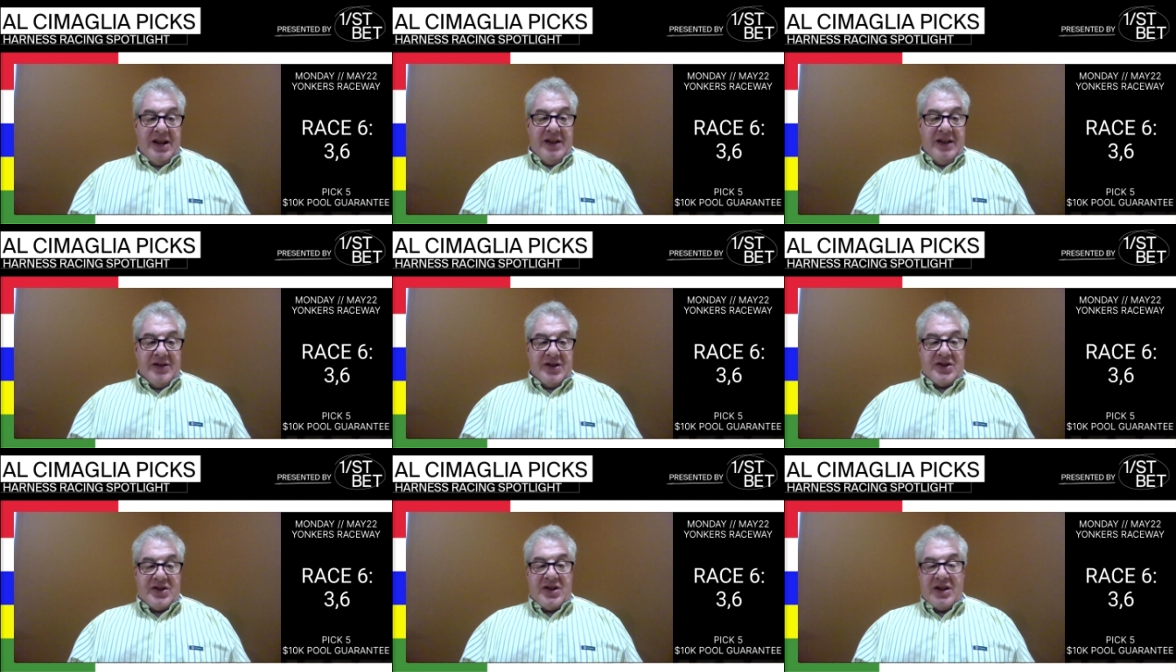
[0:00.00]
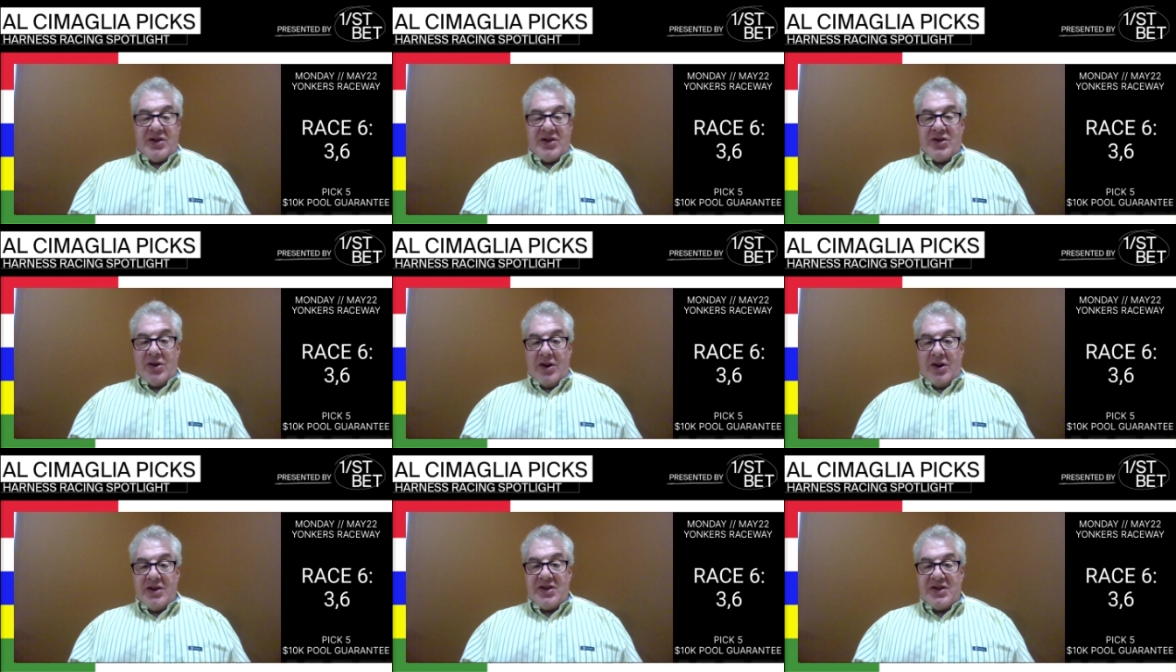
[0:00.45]
The six
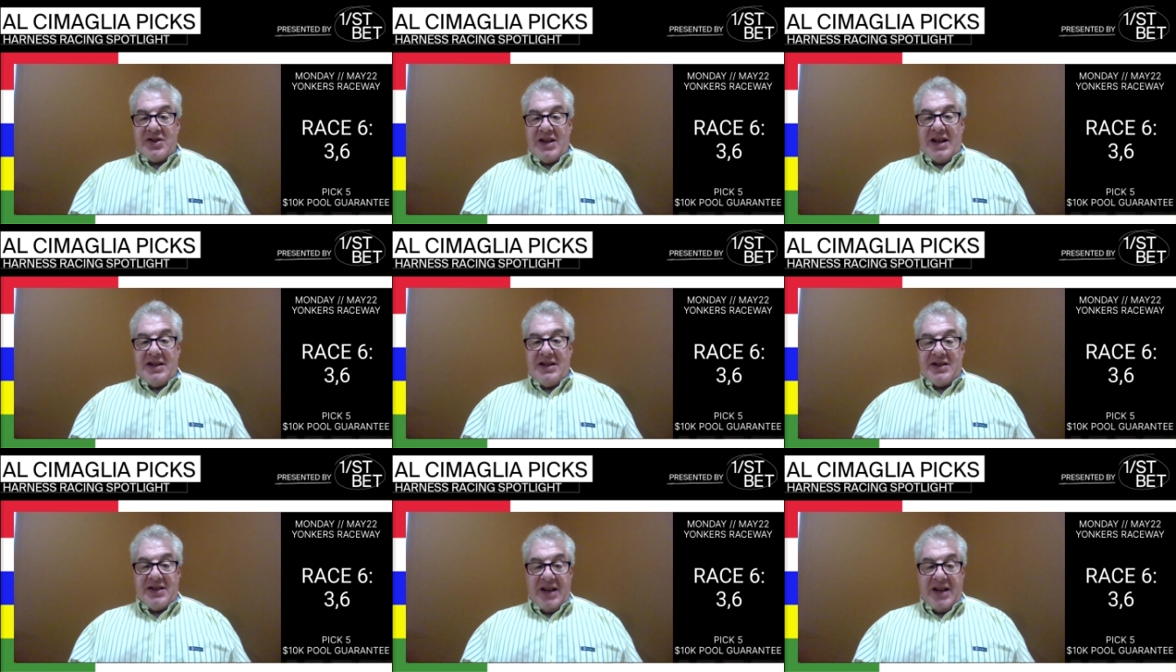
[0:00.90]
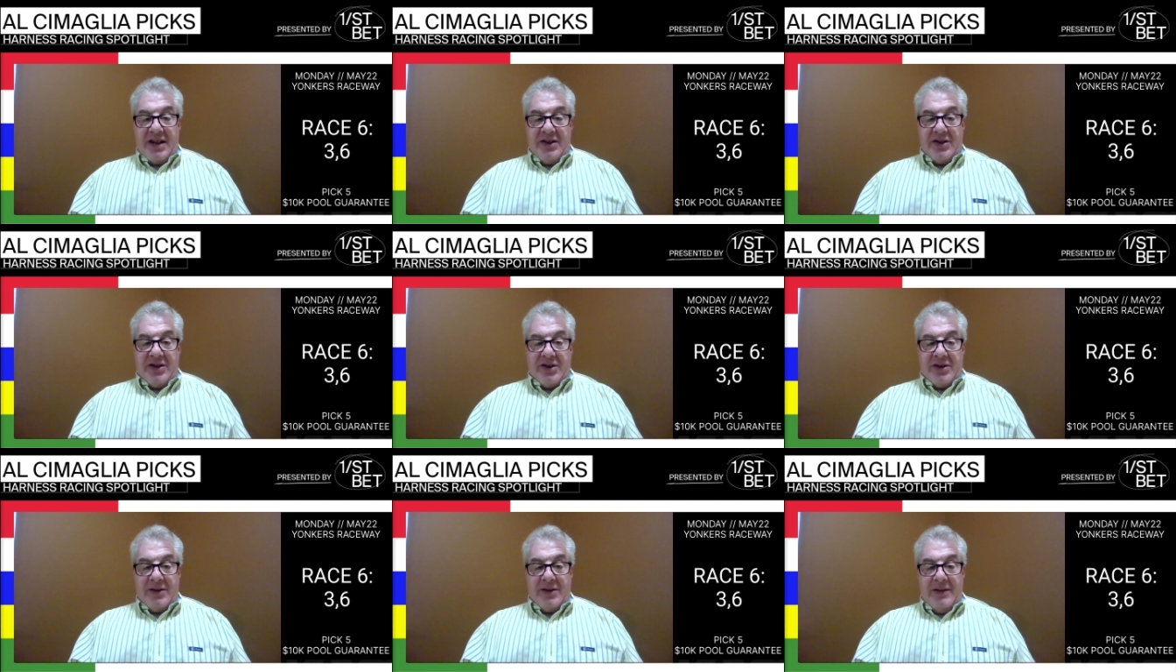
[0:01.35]
horse, State
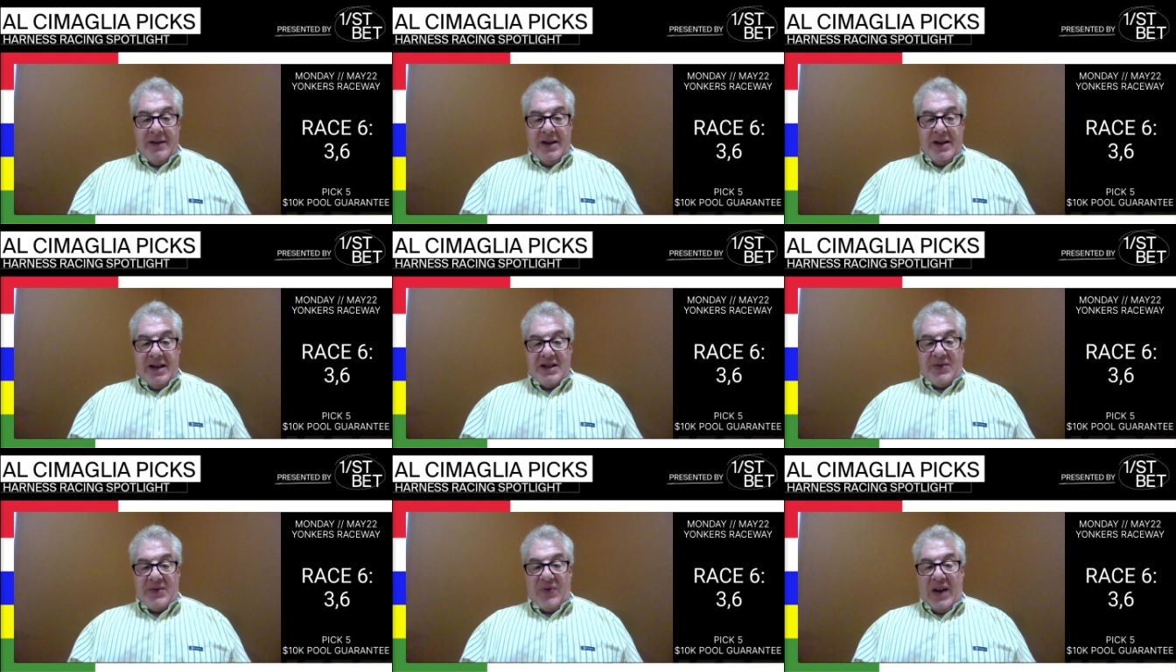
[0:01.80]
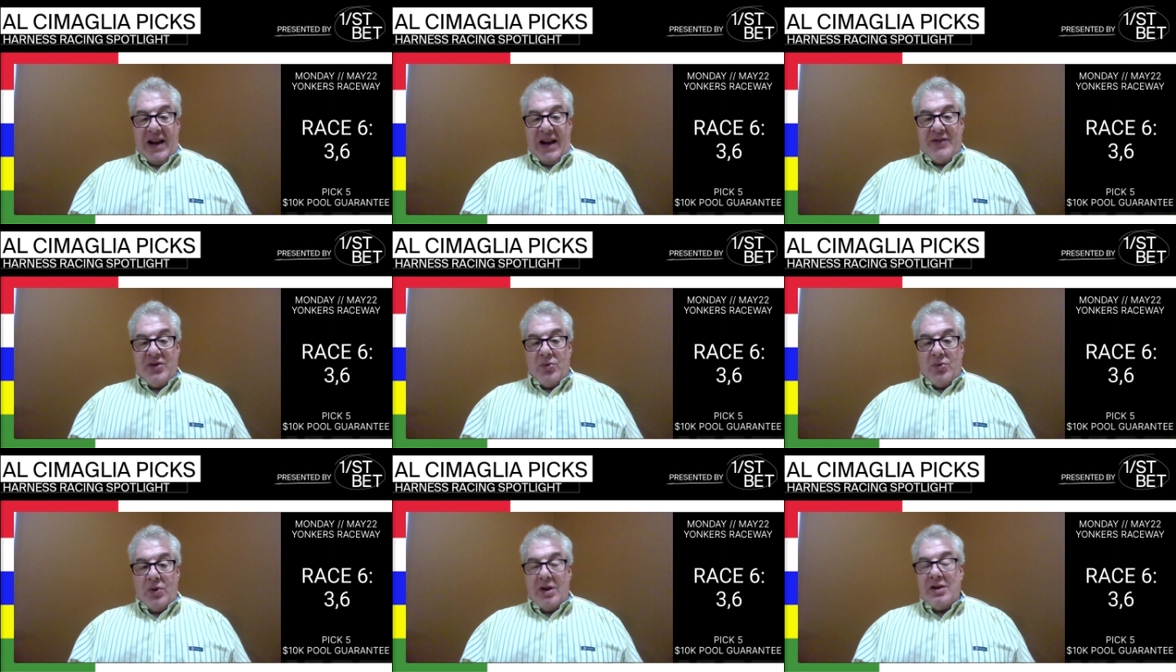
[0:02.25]
Senator, is
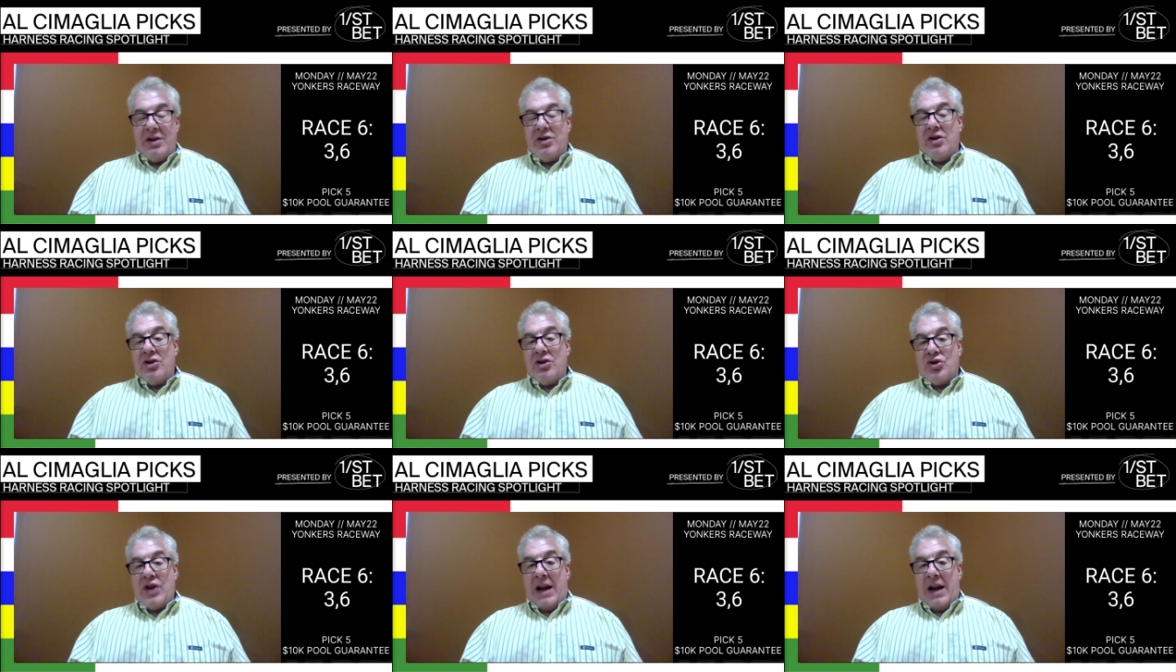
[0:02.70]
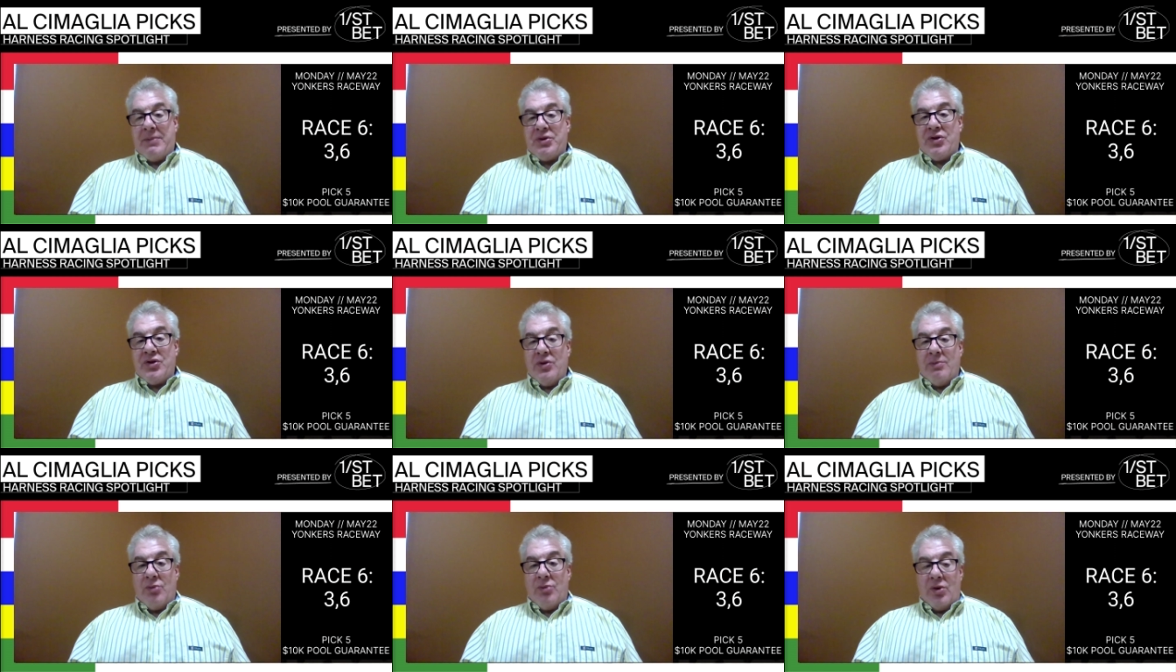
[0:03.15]
5-1. Drops
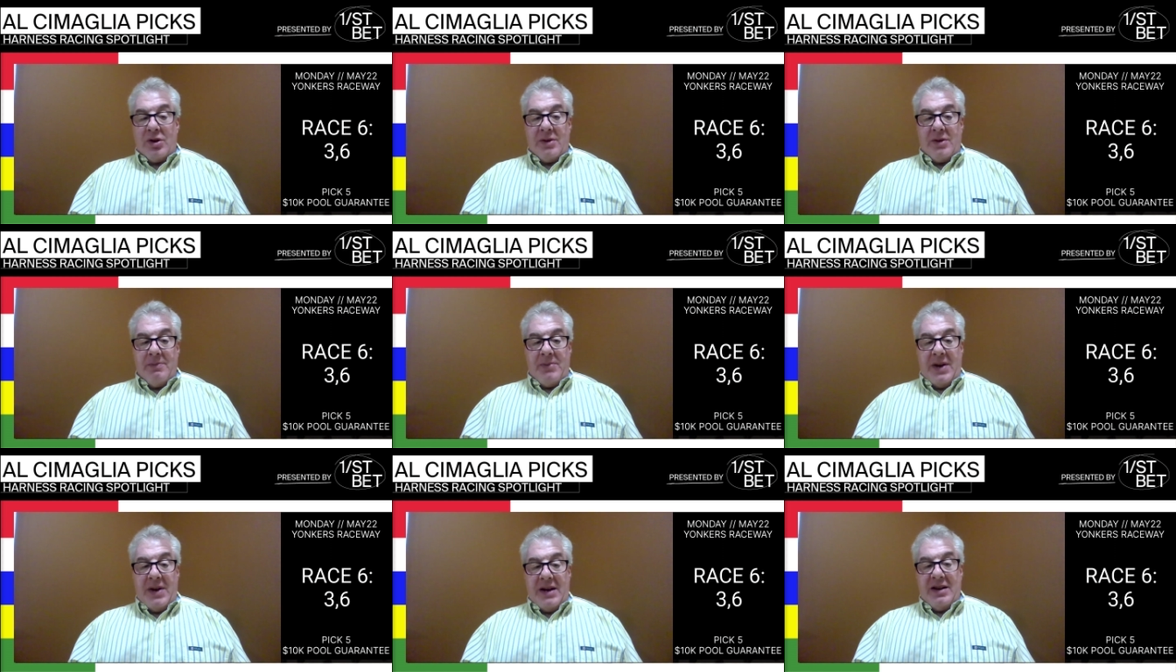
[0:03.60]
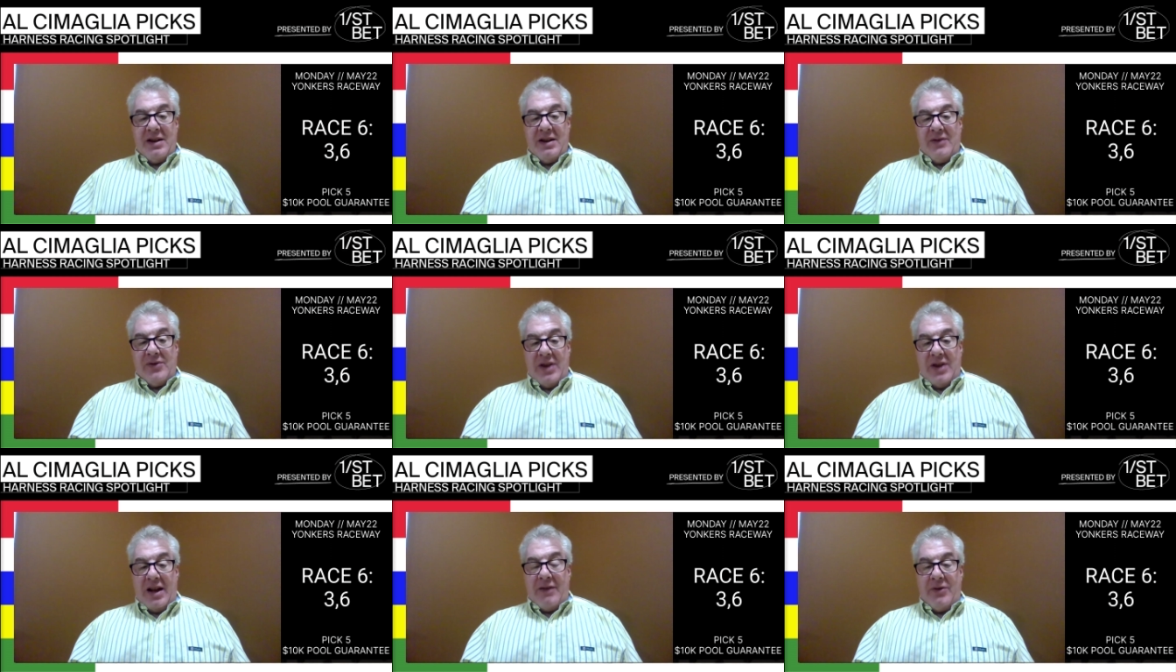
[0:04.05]
to a more
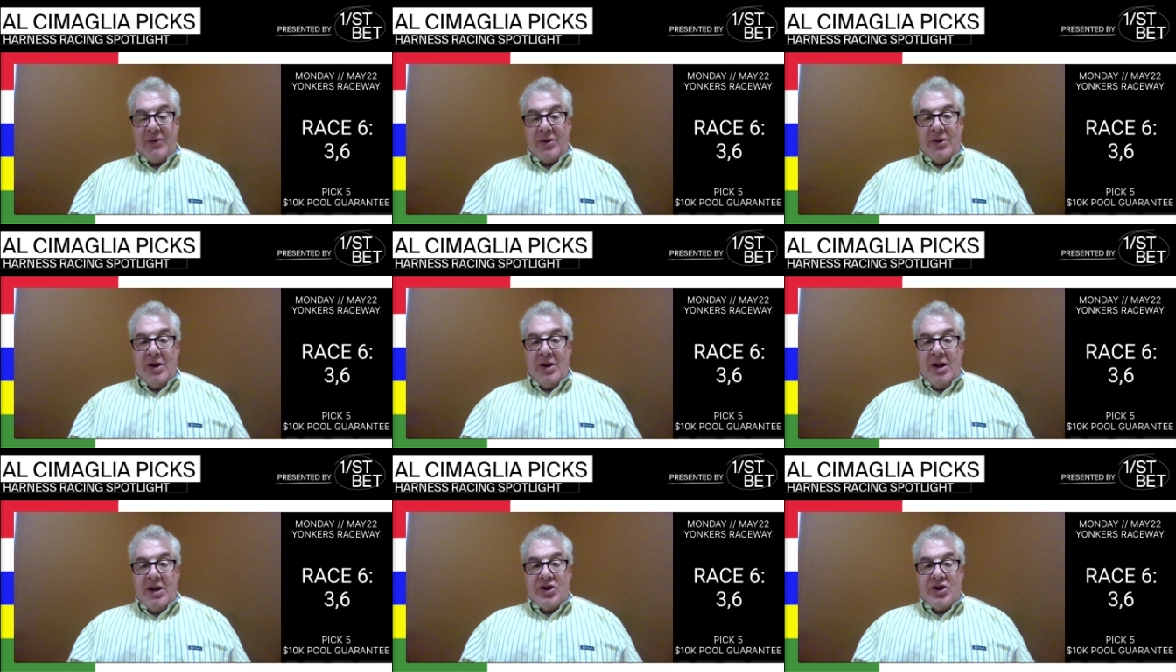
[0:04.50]
competitive level.